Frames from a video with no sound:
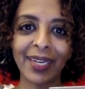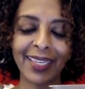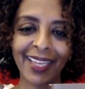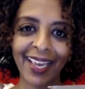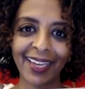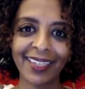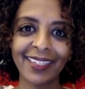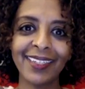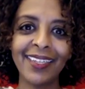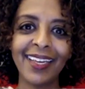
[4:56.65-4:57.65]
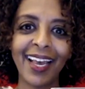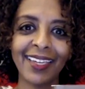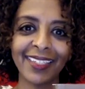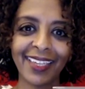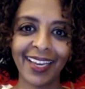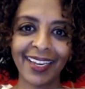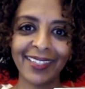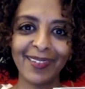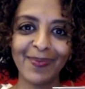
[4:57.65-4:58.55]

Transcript: again and again.